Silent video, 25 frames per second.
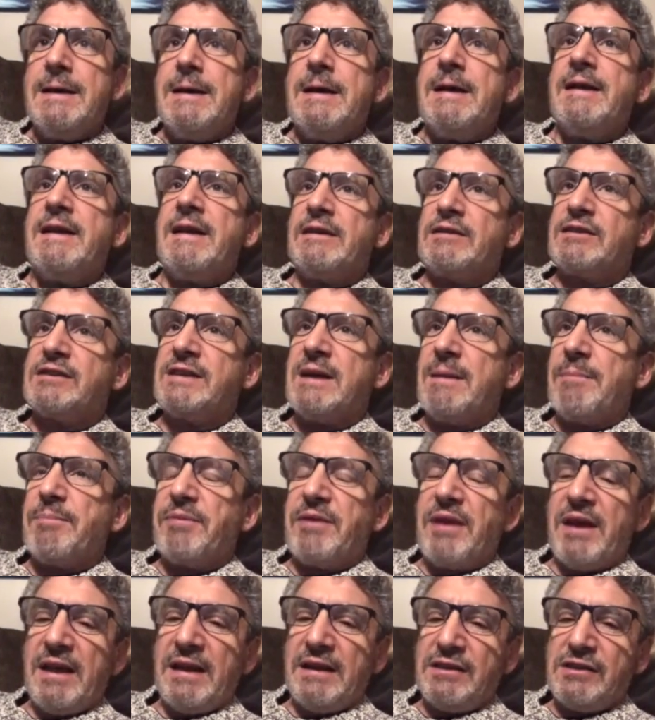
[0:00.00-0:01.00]
Now, some
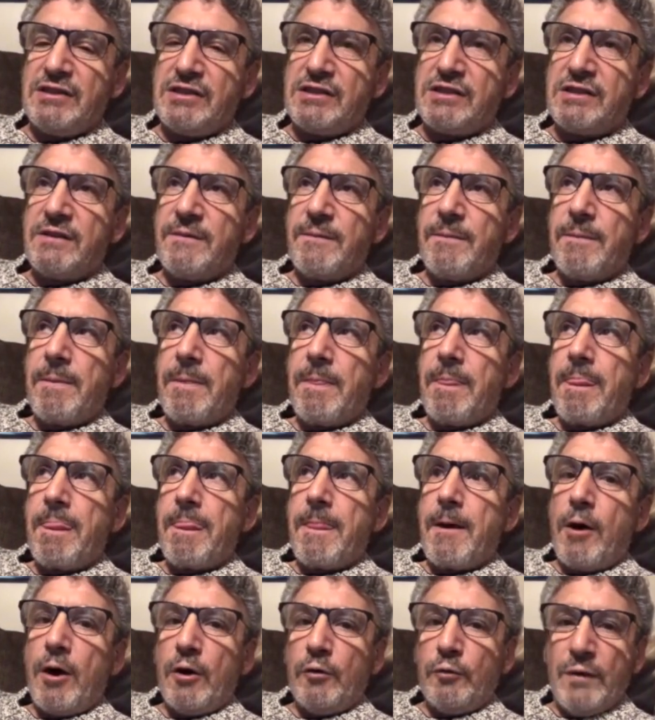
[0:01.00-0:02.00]
things
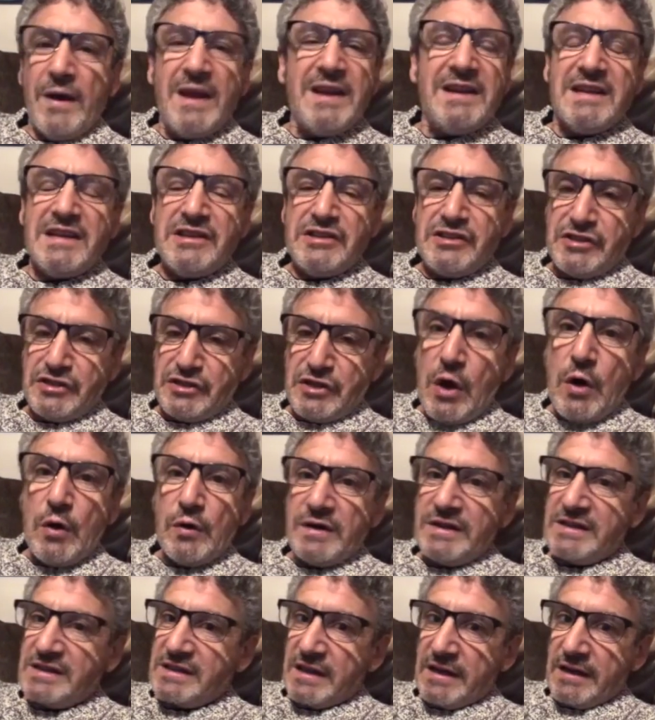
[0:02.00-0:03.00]
are written in stone.
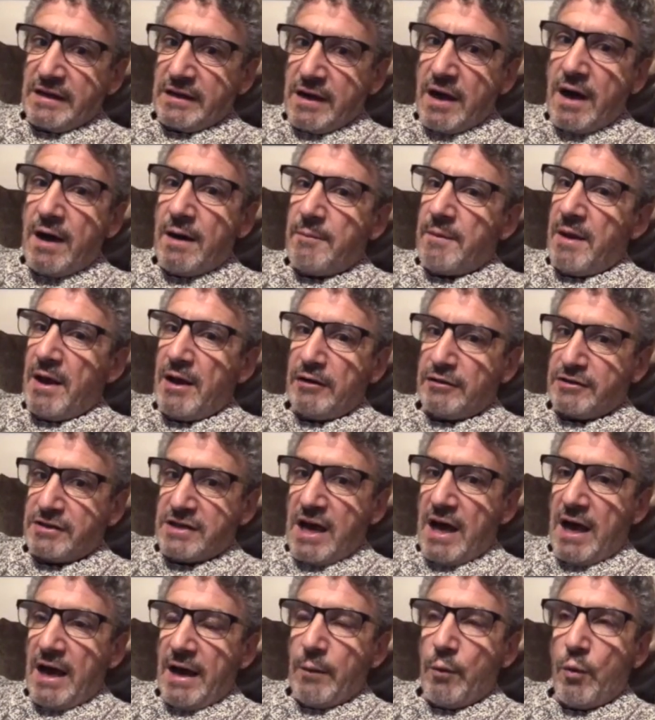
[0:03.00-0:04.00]
It's going to come hell to
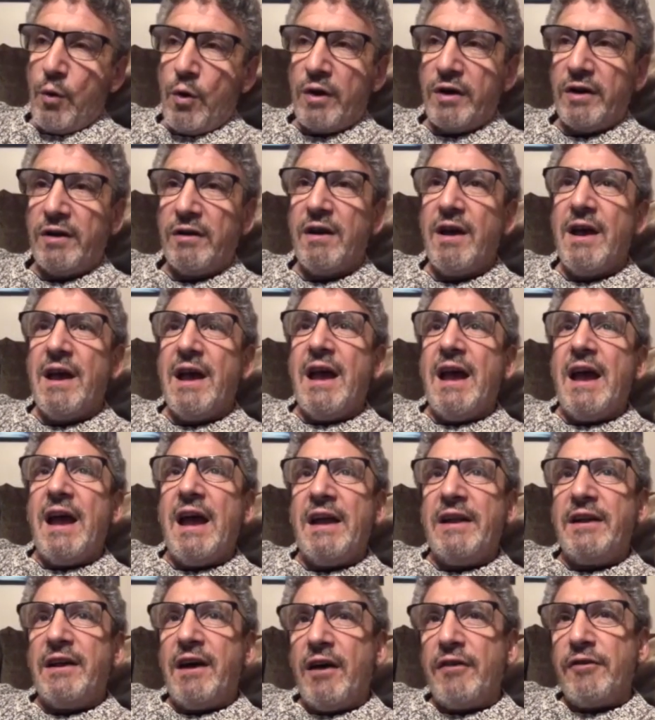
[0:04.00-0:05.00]
high water.
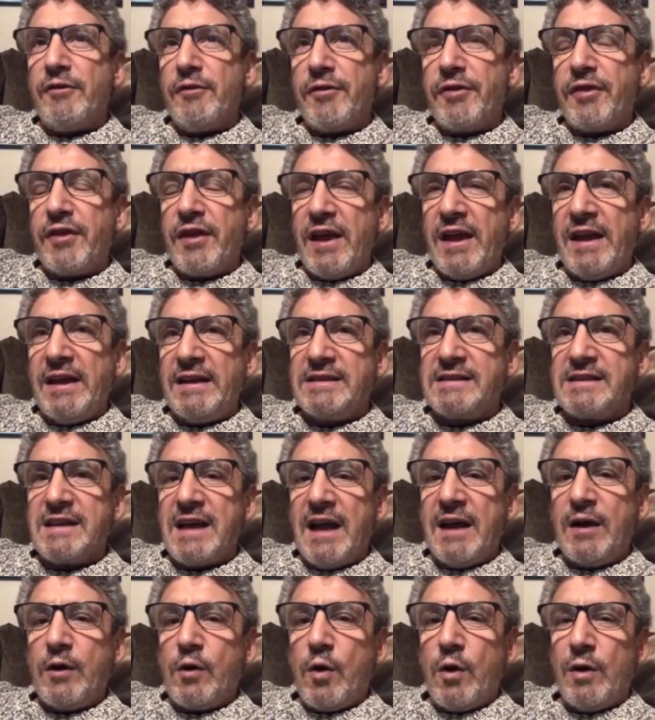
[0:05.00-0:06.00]
And other things,
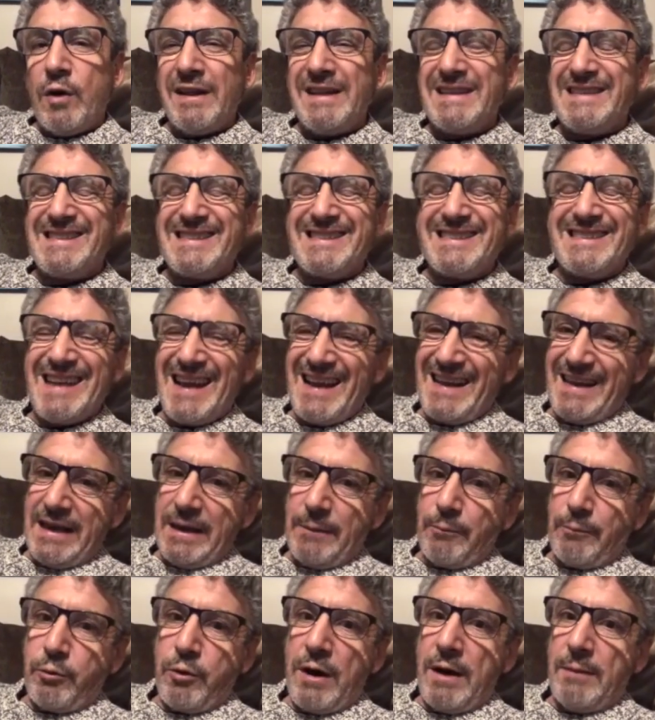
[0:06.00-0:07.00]
I call it
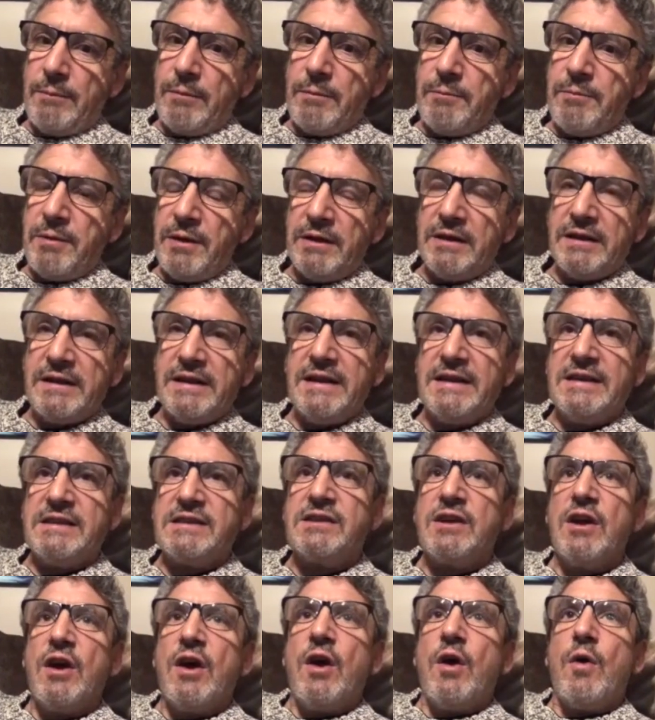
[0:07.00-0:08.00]
psychic probabilities.
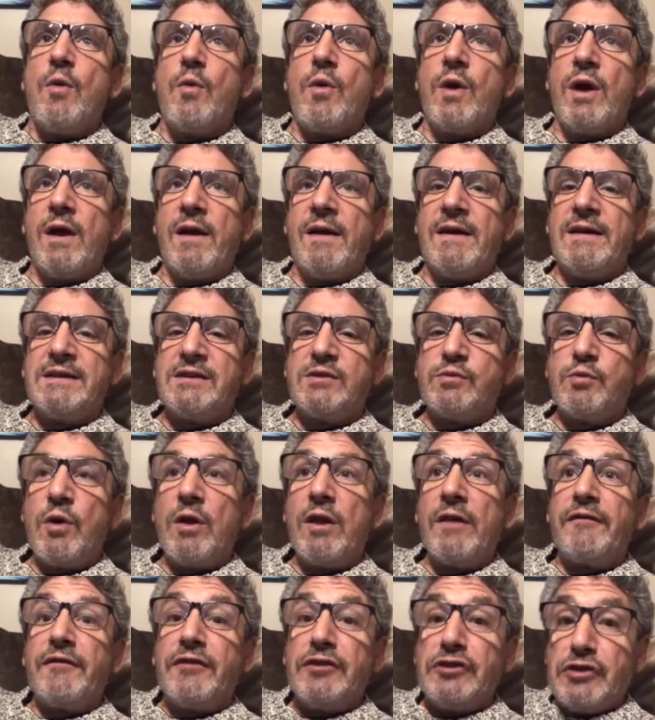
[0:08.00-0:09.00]
Whereas, well,
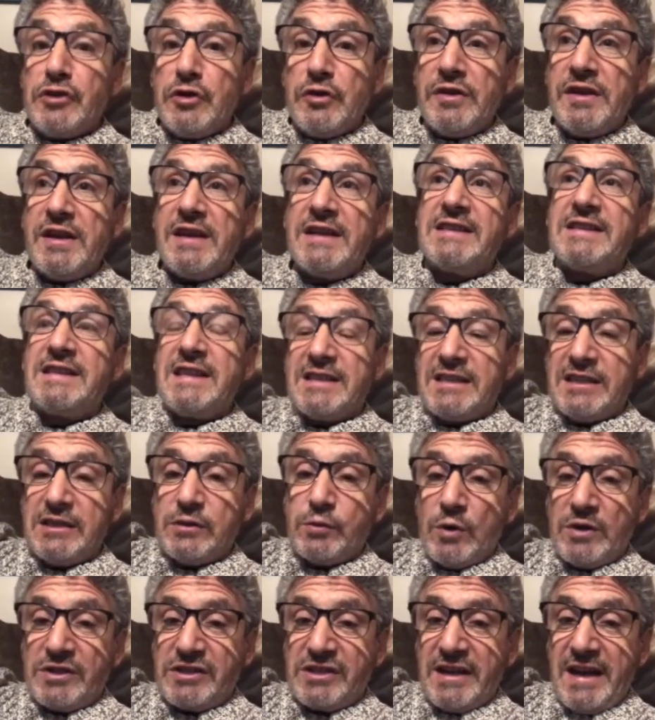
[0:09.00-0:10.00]
if you do this, this is
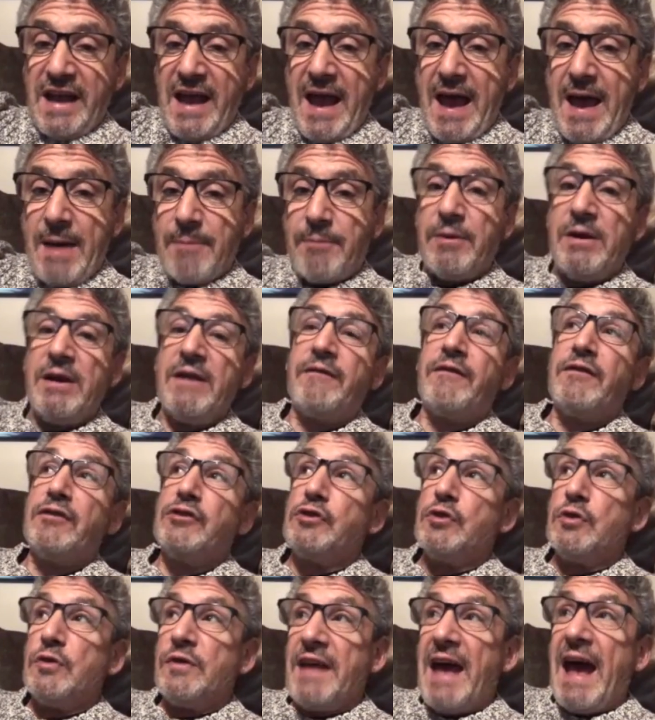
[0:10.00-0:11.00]
what's going to happen. If you
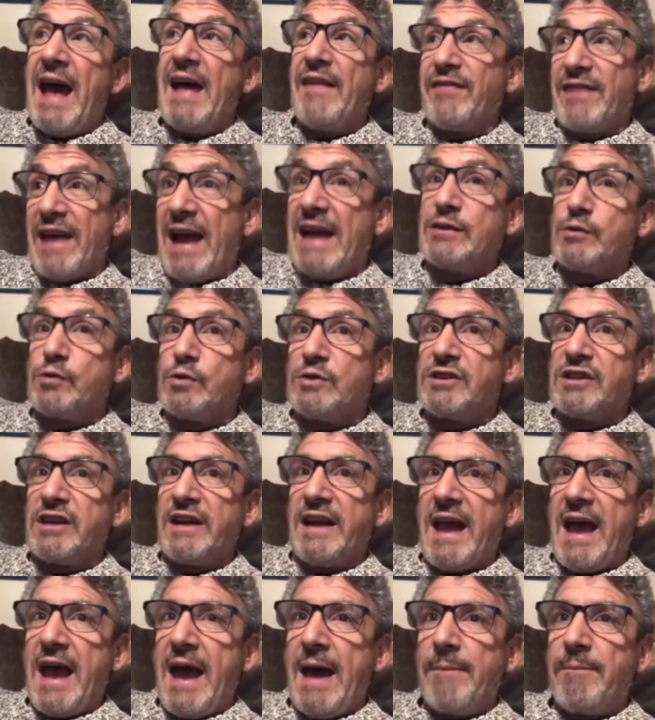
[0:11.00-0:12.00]
do that, that's what's going
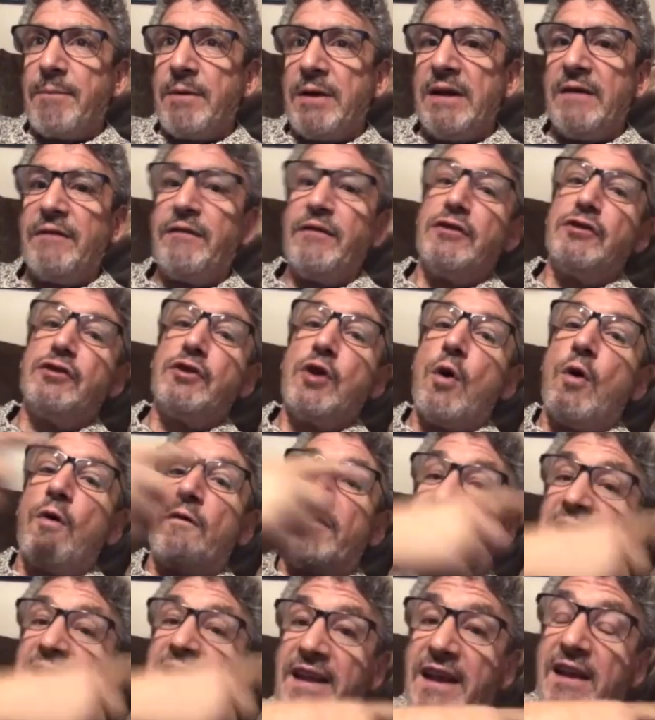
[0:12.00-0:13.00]
to happen. If you go
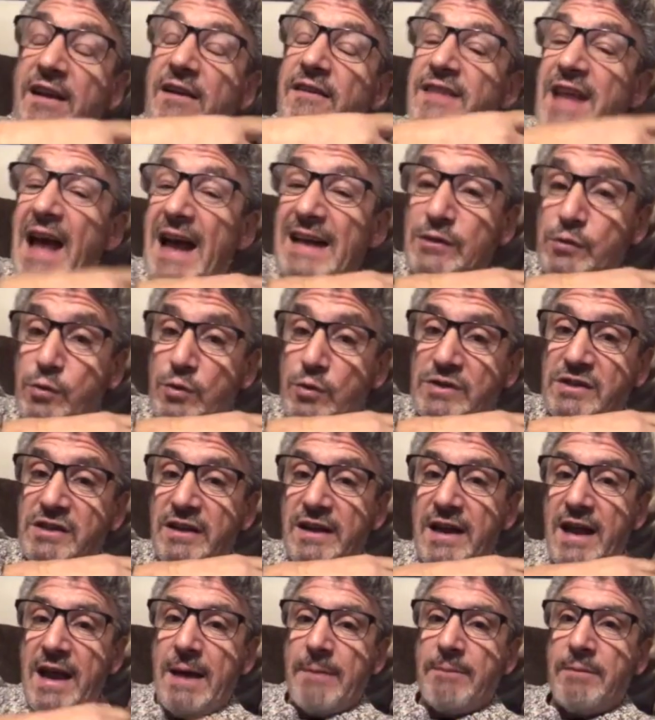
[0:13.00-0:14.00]
over here, that's what's going
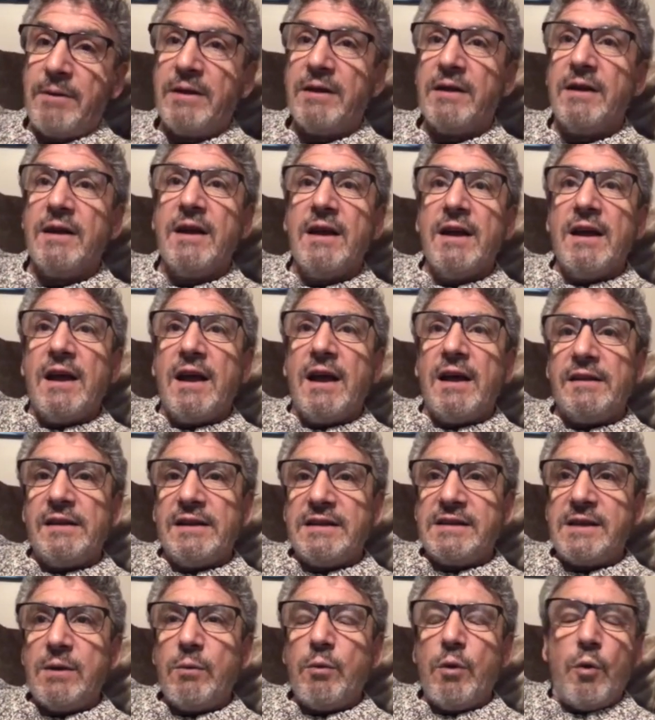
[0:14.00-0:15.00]
to happen. And they
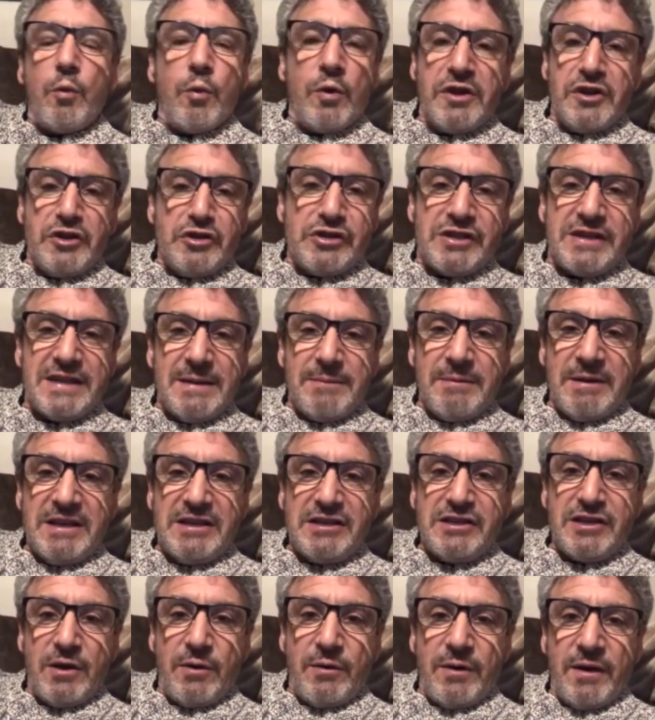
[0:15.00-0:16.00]
say, well, what do you see me
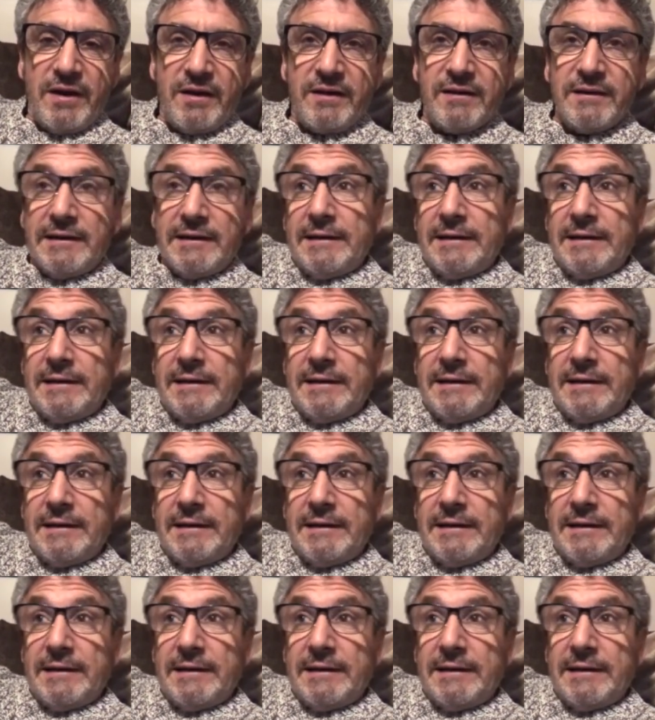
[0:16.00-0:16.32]
doing?